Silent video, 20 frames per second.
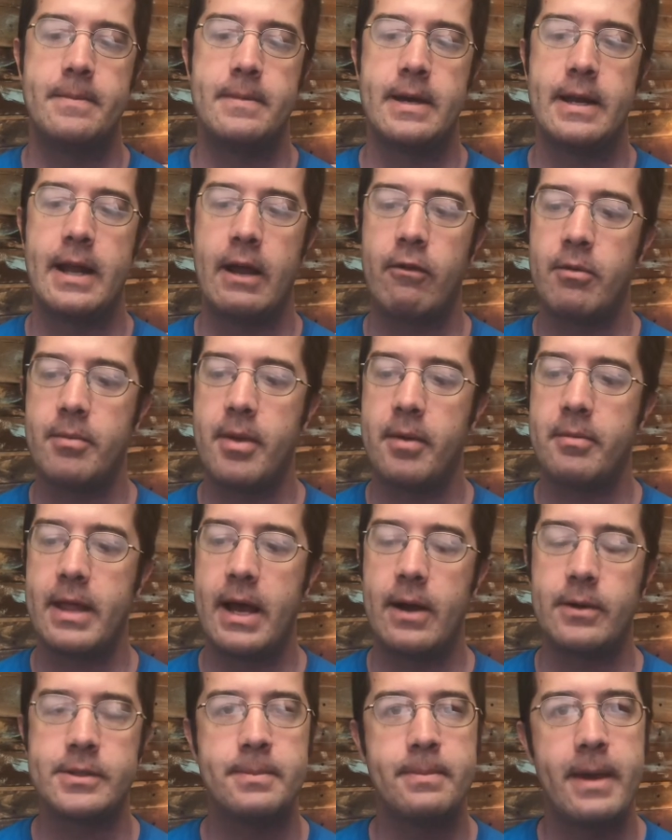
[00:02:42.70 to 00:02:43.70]
And I remember
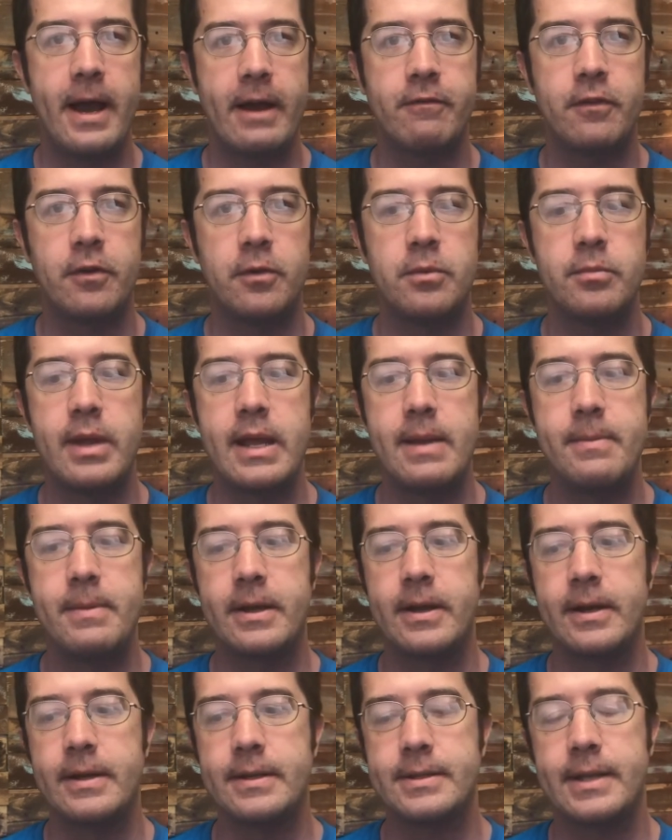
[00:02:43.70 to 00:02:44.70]
that was impactful to me
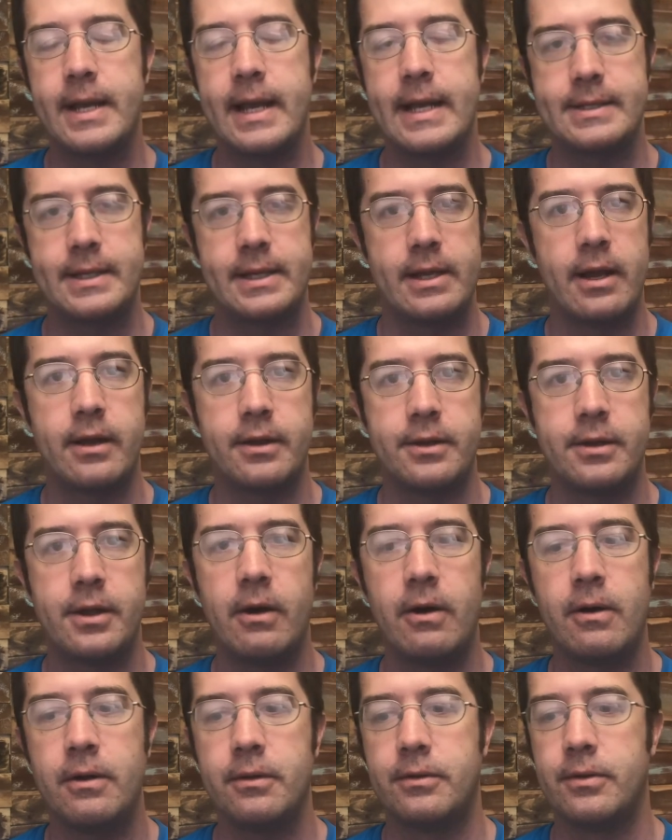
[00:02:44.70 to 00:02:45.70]
because as a young
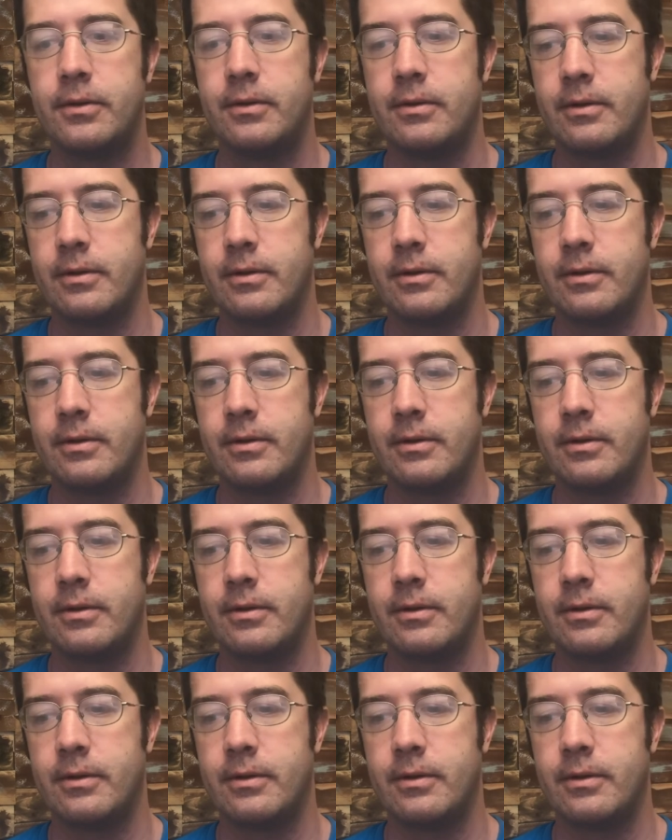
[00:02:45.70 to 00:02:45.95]
adult,